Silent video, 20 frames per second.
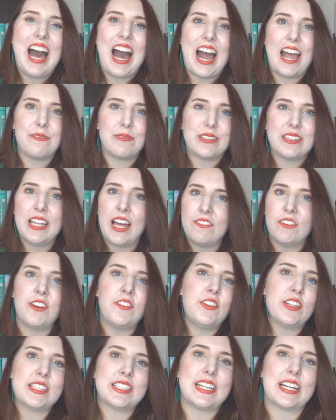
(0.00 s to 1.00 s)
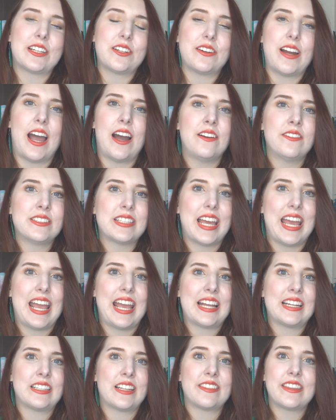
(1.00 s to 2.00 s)
I would love it if you'd stick around,
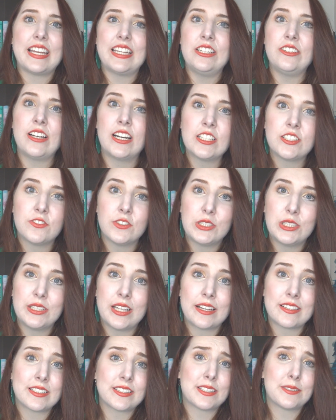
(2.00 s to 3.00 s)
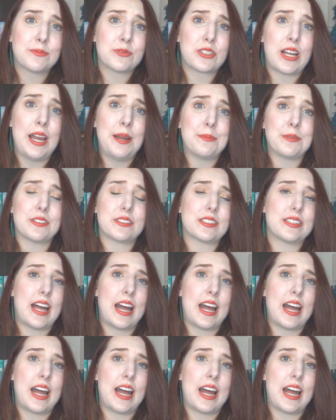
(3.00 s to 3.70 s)
and thank you guys for 2,000 subscribers.